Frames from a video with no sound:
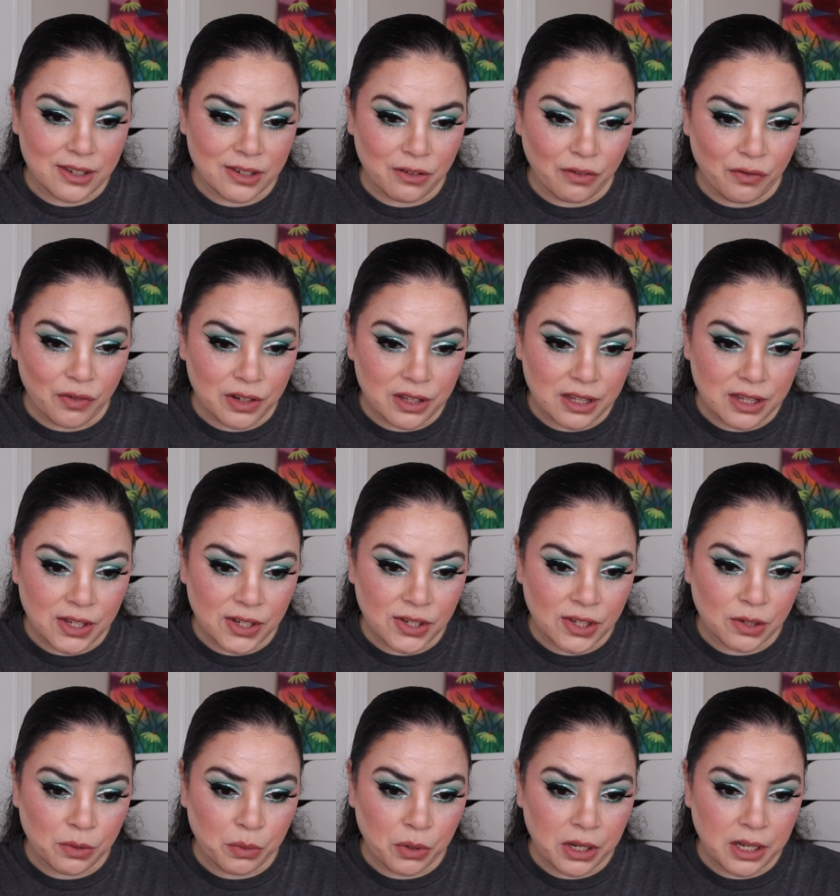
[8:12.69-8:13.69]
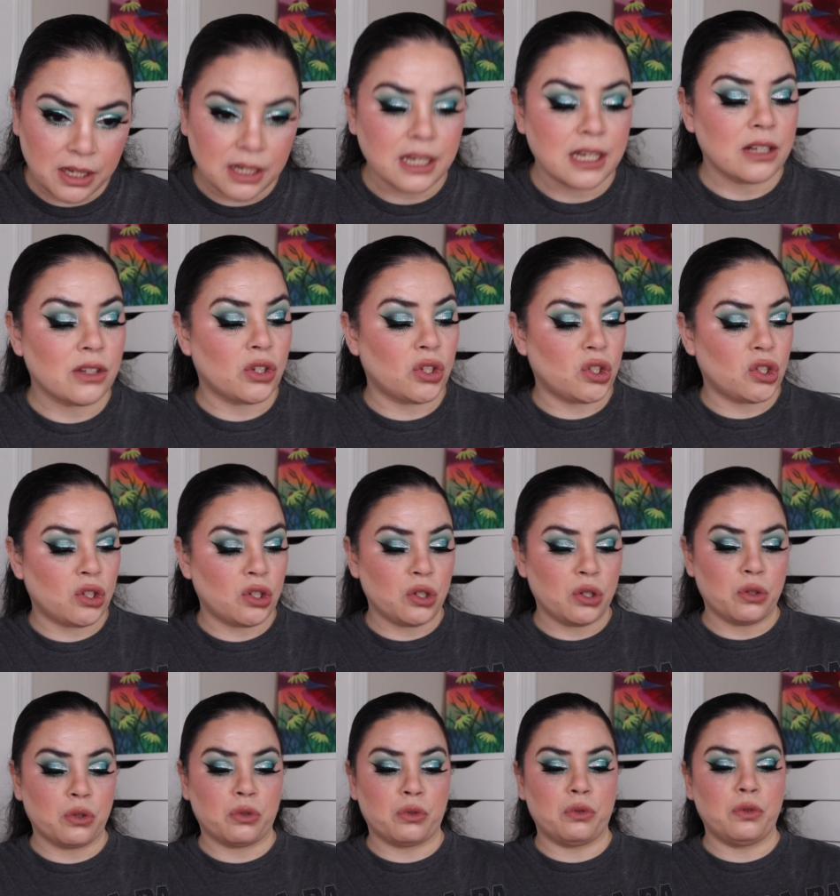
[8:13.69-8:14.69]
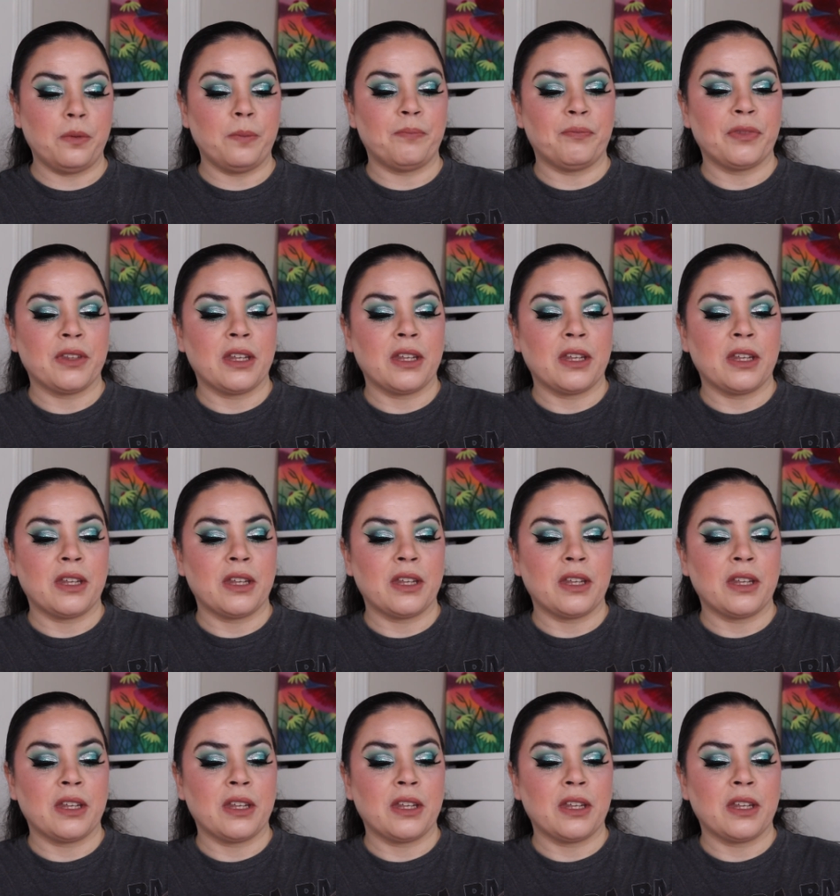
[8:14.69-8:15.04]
So for this one, it's two.